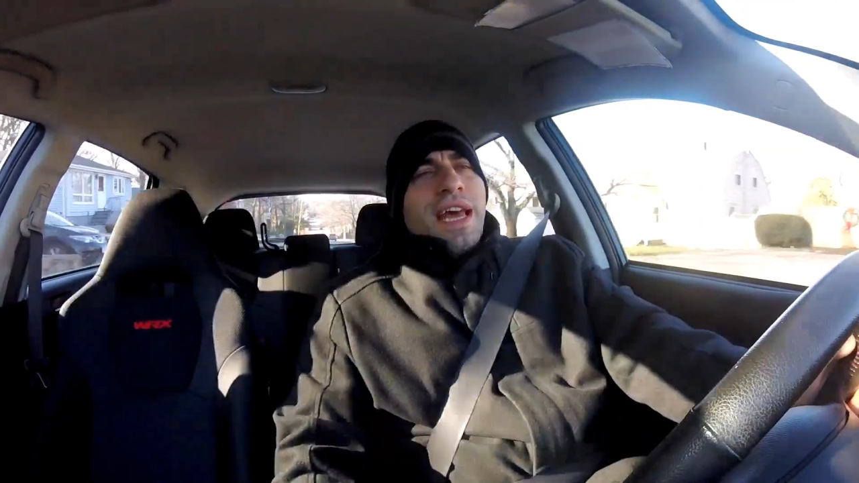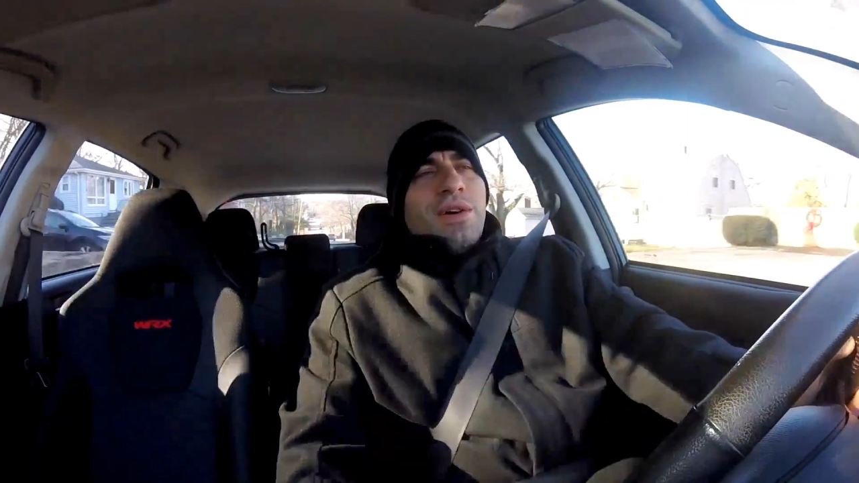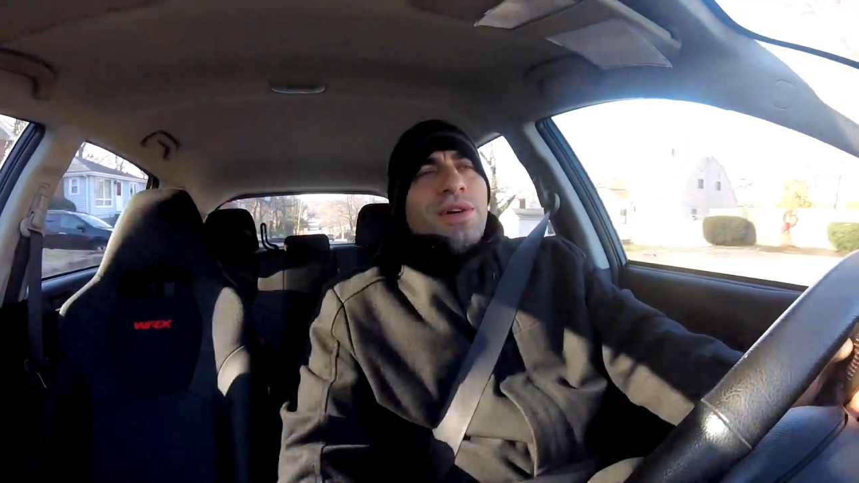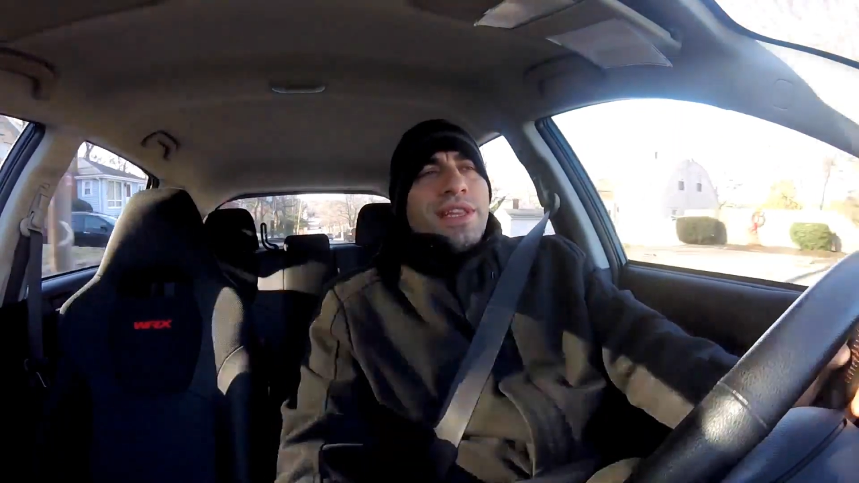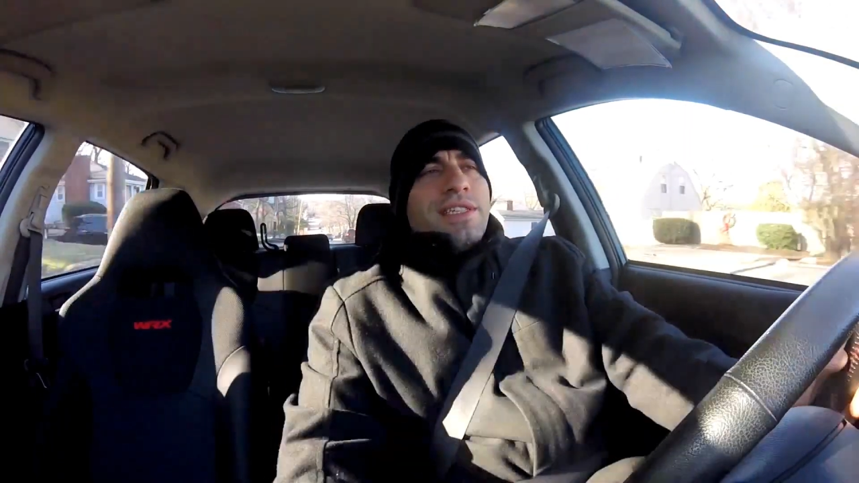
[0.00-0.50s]

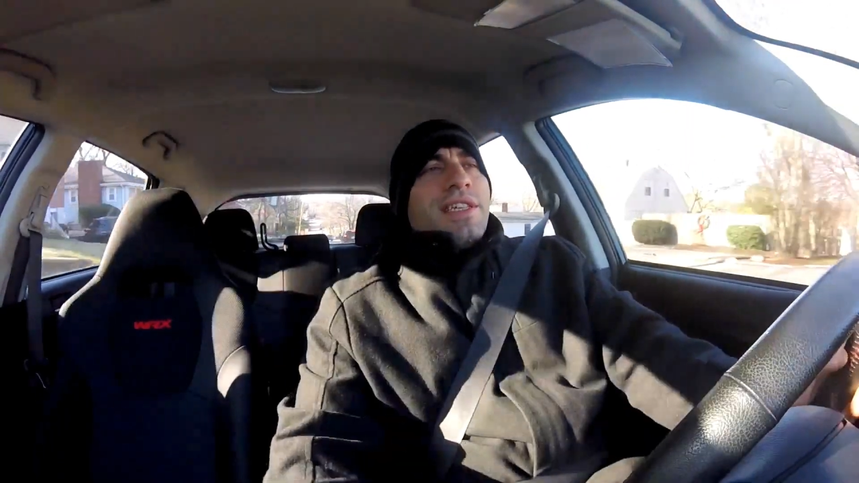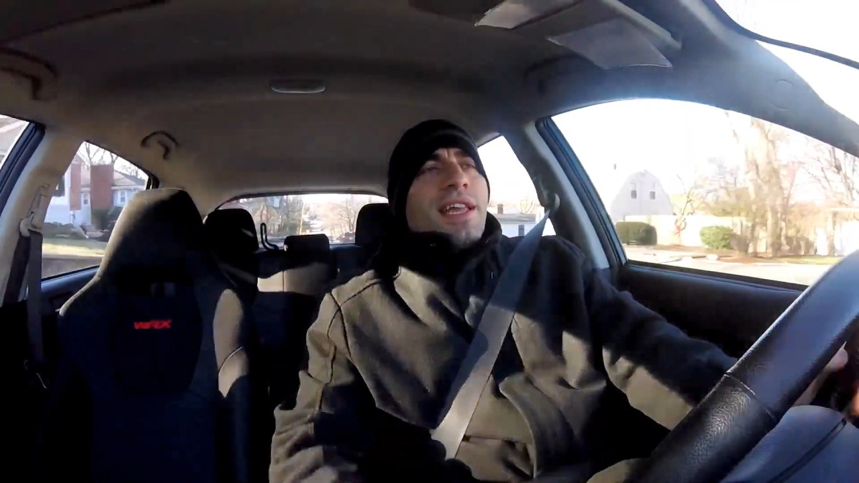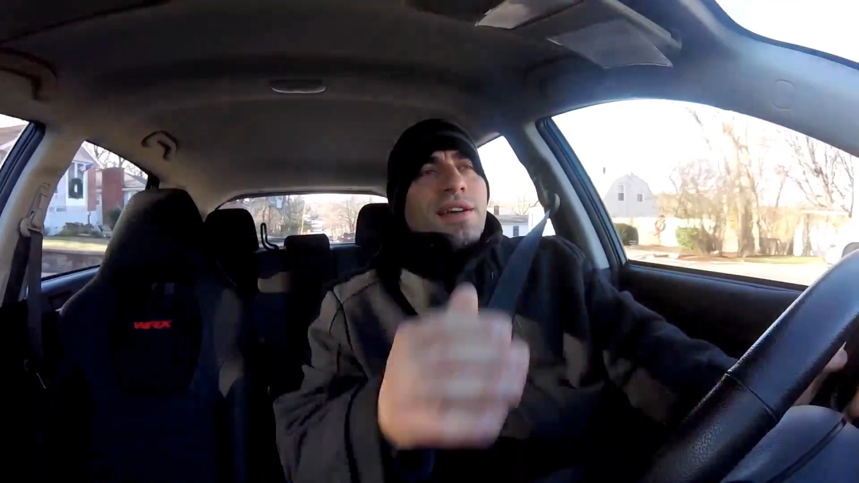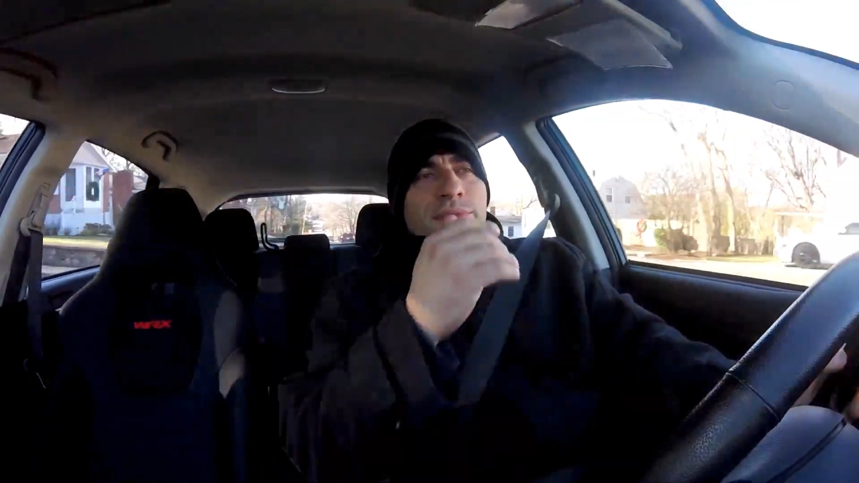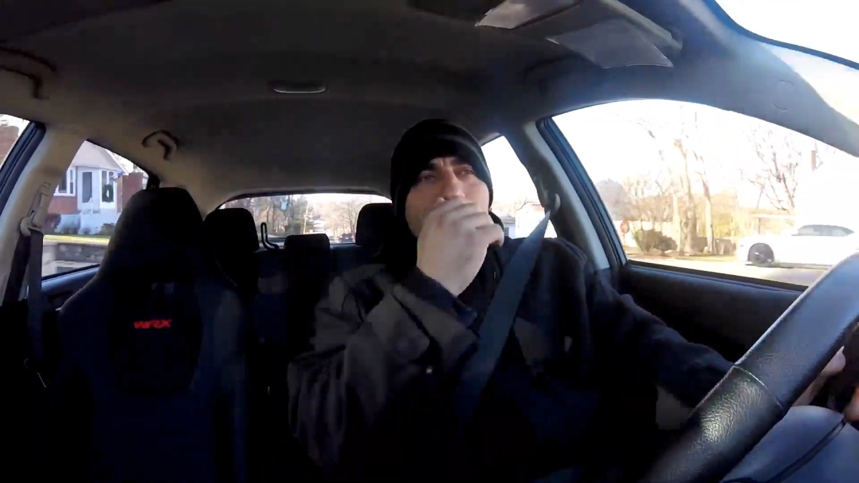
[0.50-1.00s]
Now, there's a
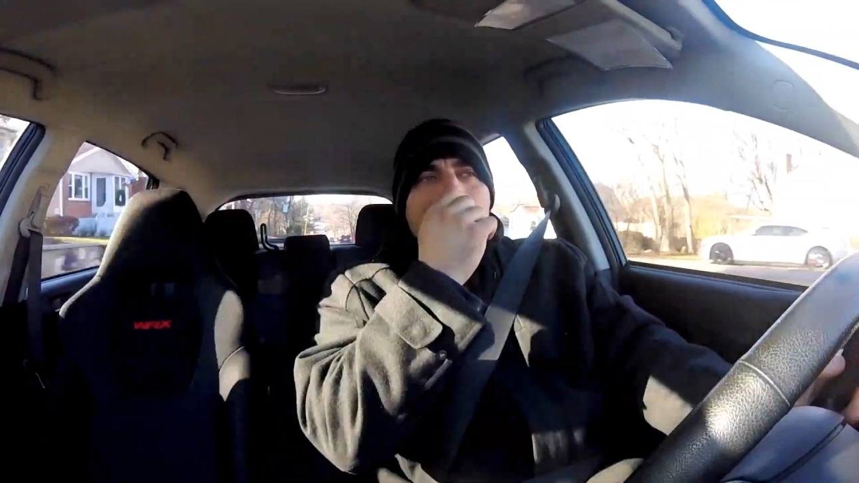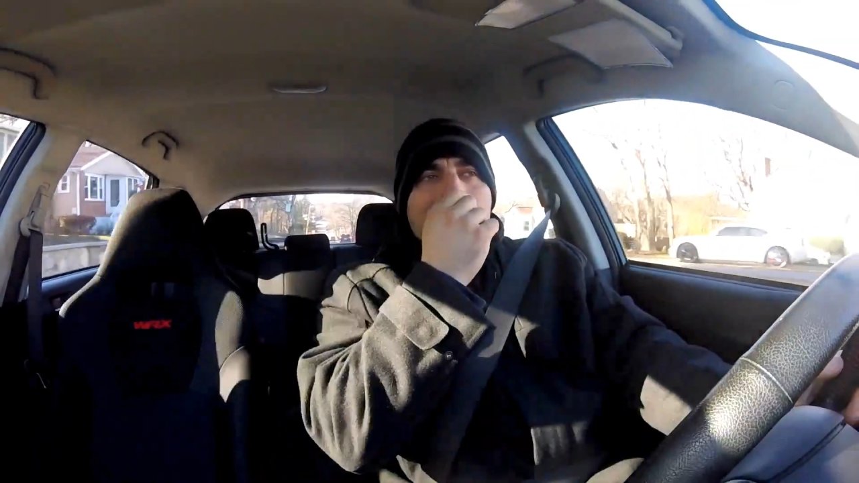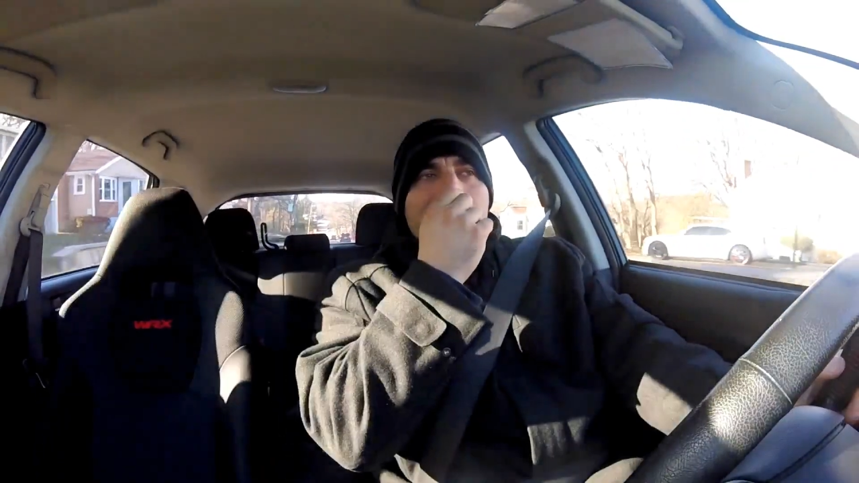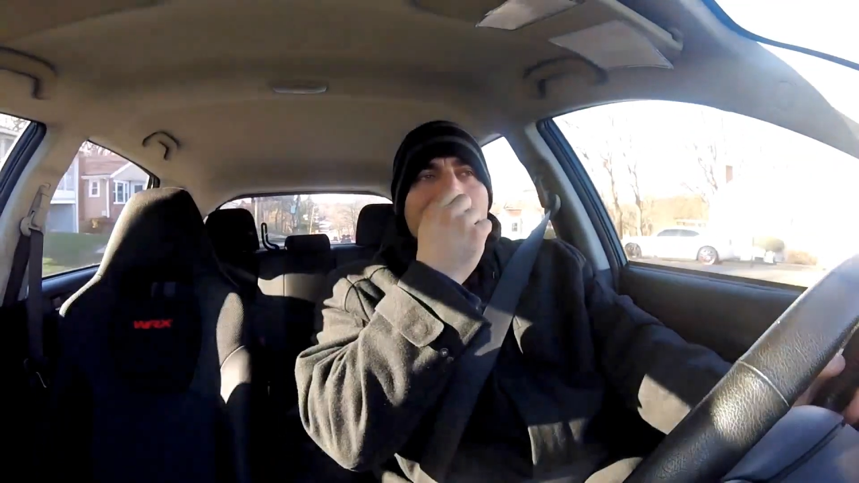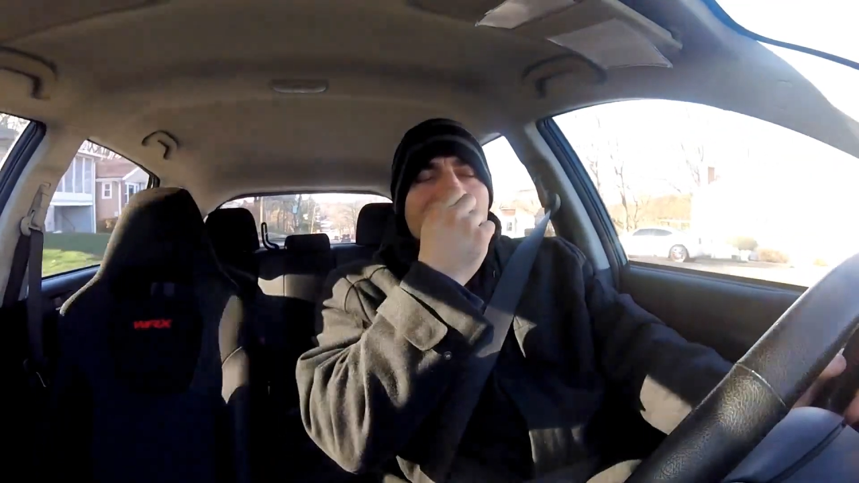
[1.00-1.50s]
lot of people
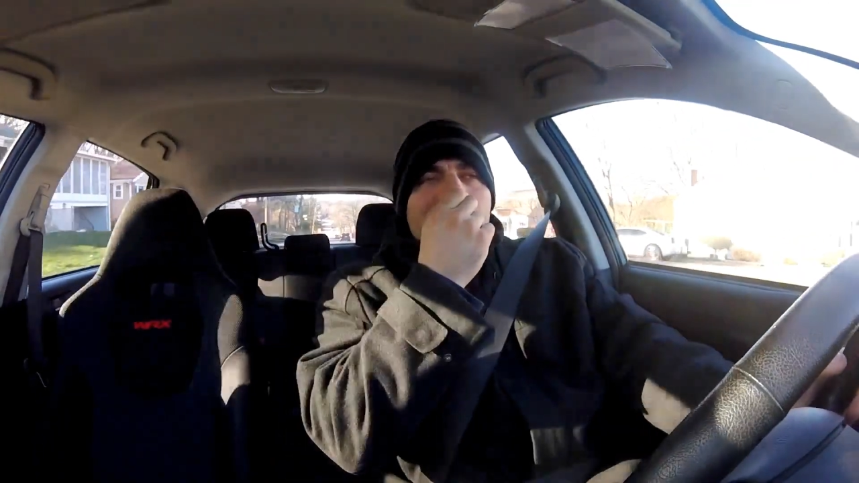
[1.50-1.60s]
that